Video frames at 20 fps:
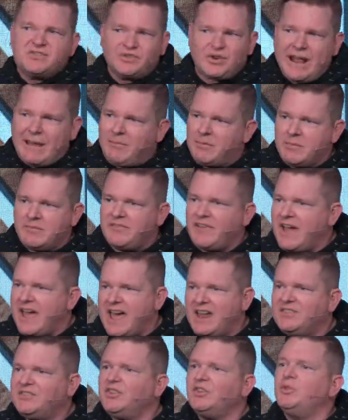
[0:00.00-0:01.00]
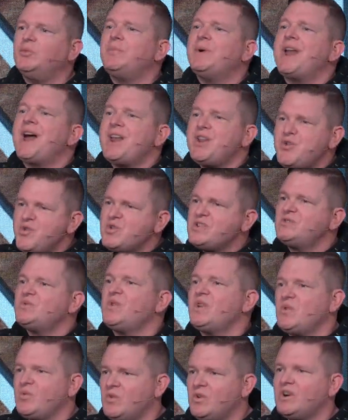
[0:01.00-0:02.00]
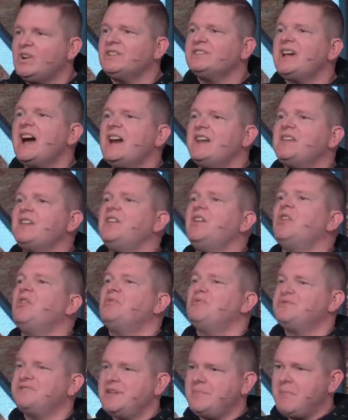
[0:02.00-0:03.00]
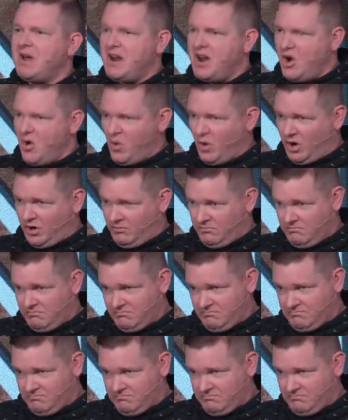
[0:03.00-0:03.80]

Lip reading: describe them if I had to, but I knew it's what it was. How do you know? It was in my knower.